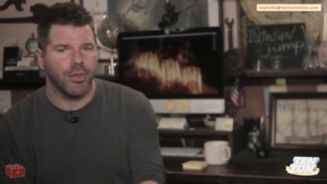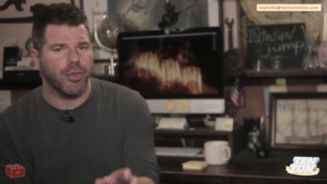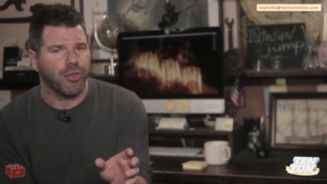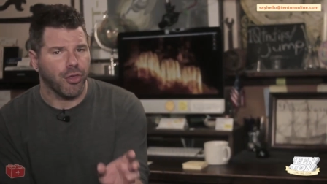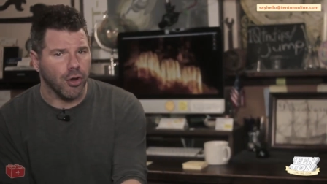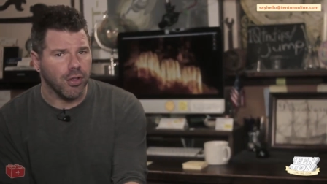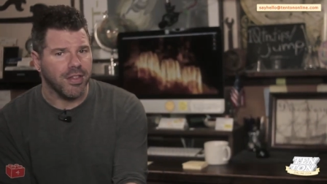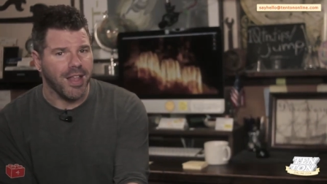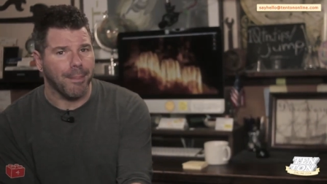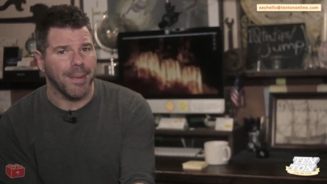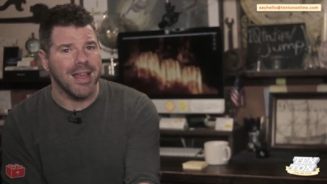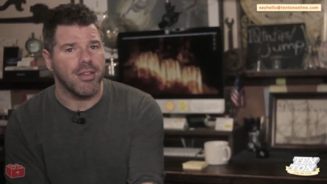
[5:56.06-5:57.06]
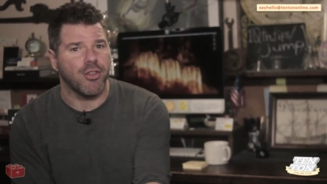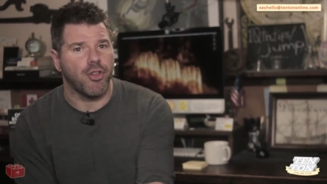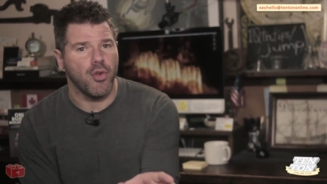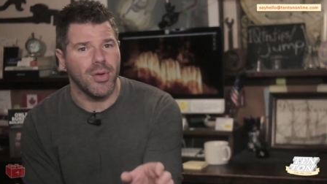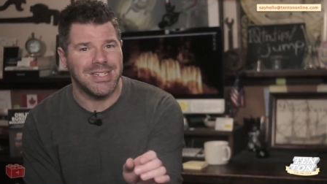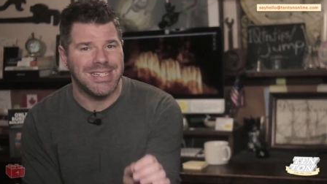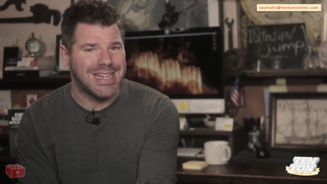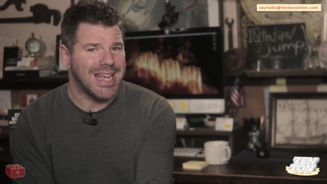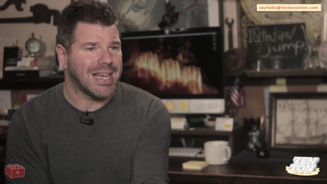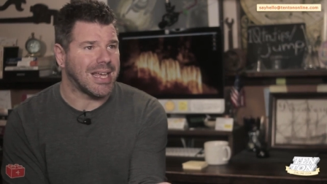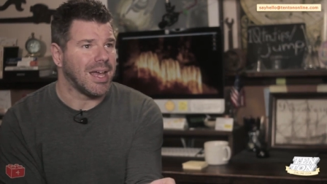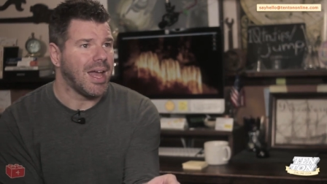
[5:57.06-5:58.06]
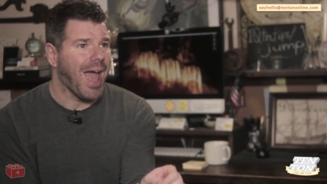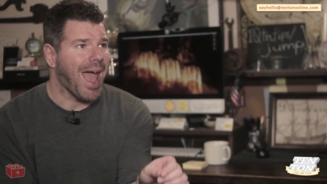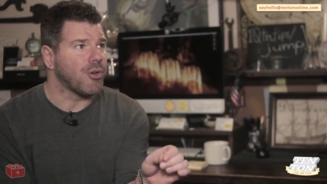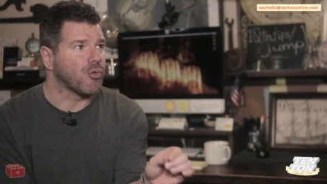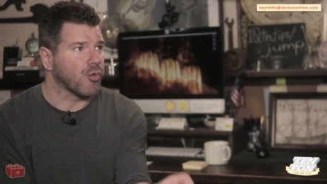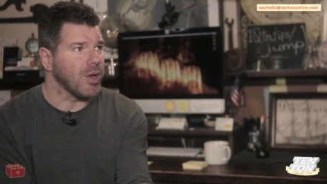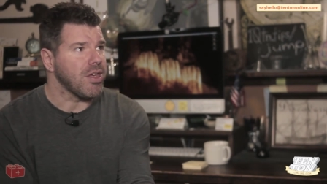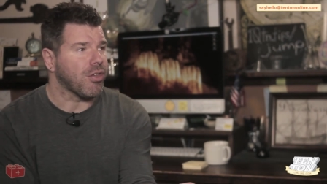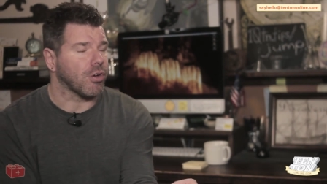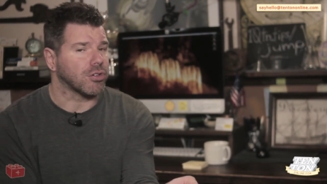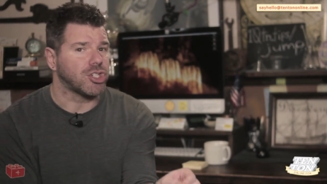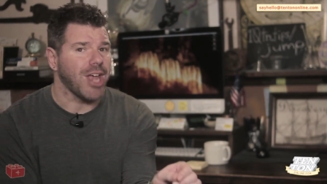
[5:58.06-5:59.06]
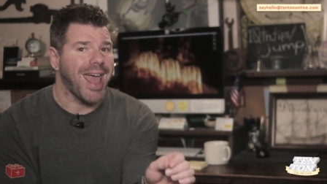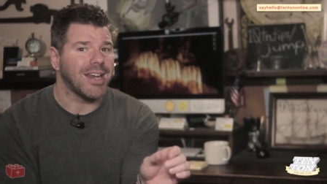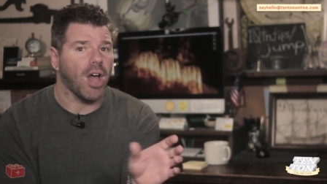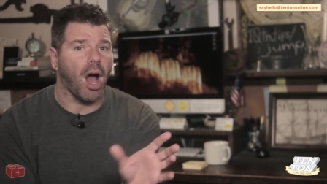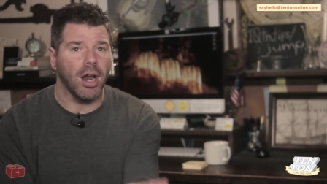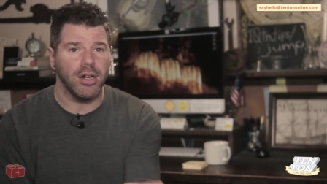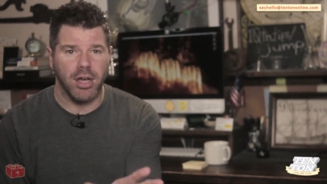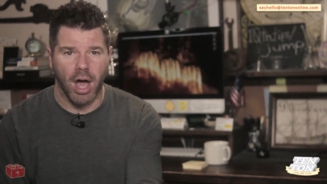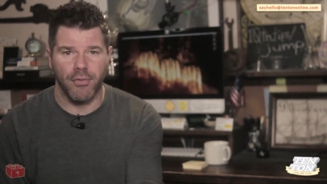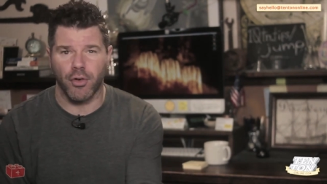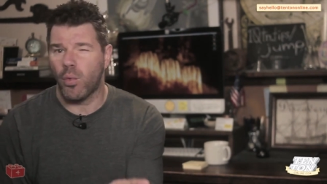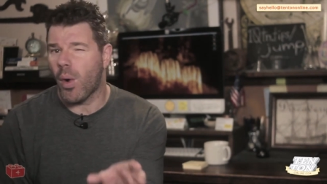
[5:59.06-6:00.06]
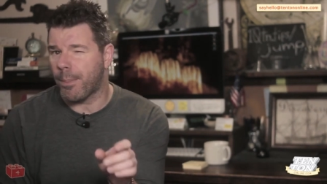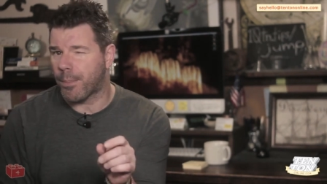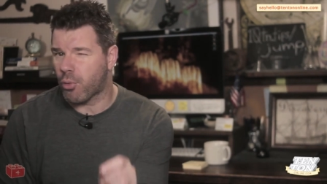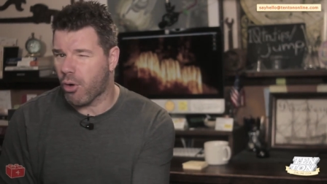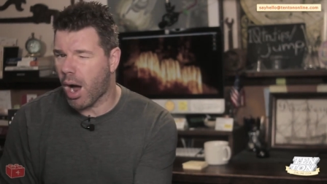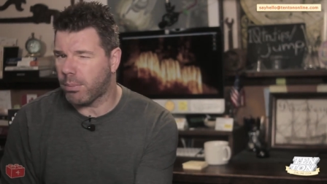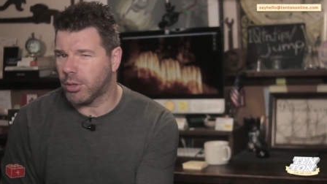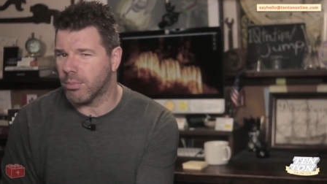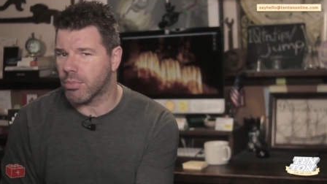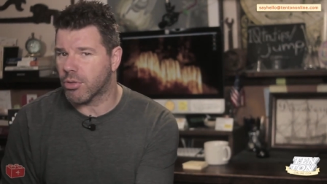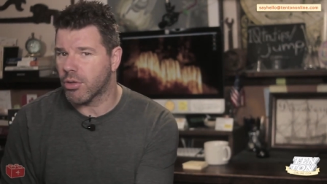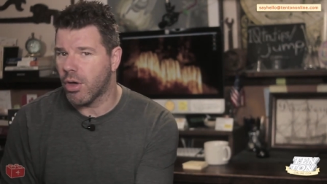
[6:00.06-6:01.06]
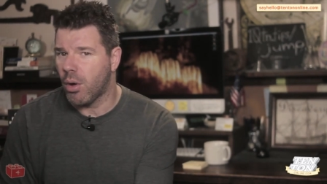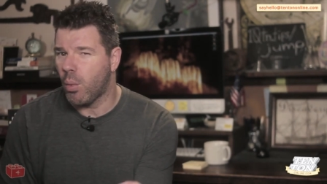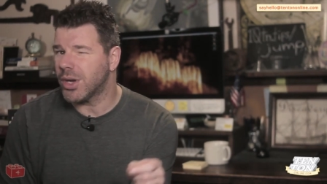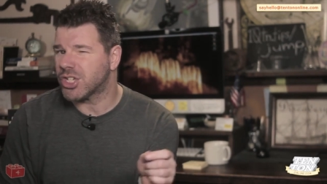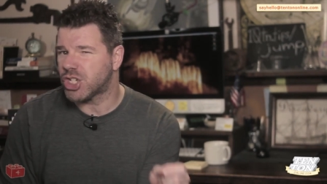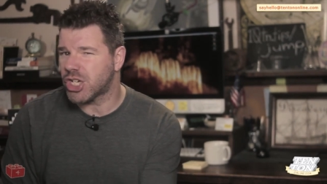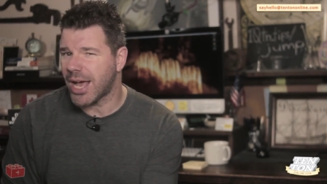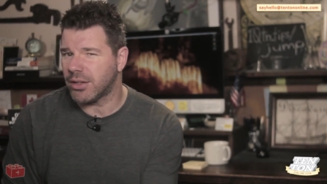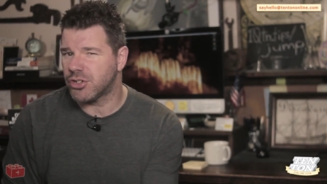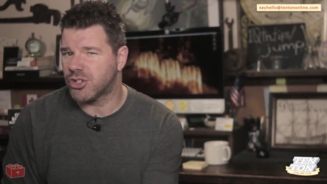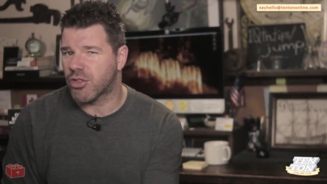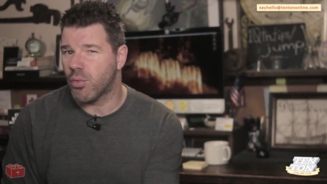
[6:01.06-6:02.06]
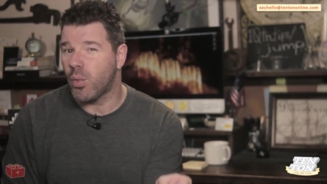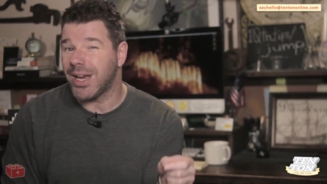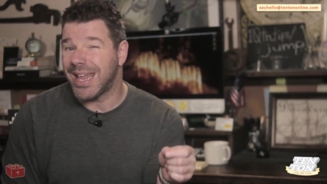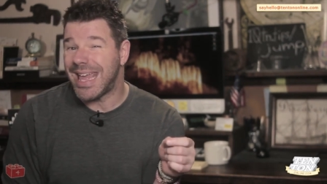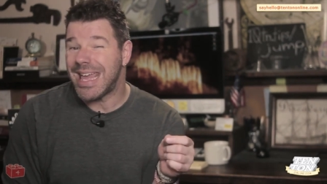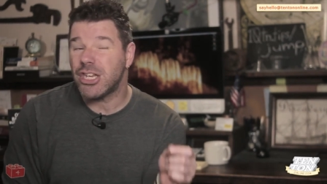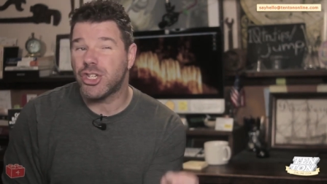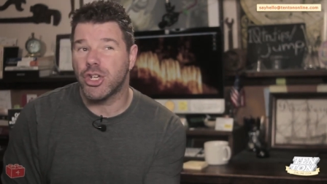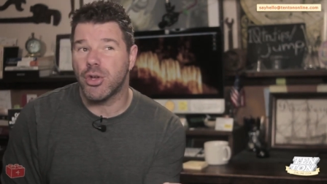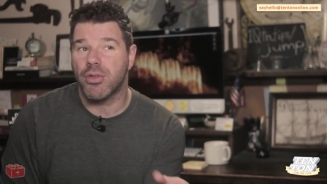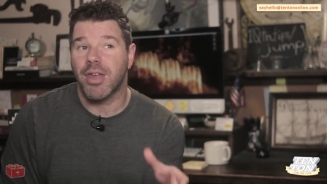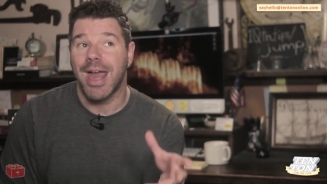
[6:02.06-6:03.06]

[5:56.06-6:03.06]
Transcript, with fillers: The third step is to dig and research and uncover what problems, what challenges, what issues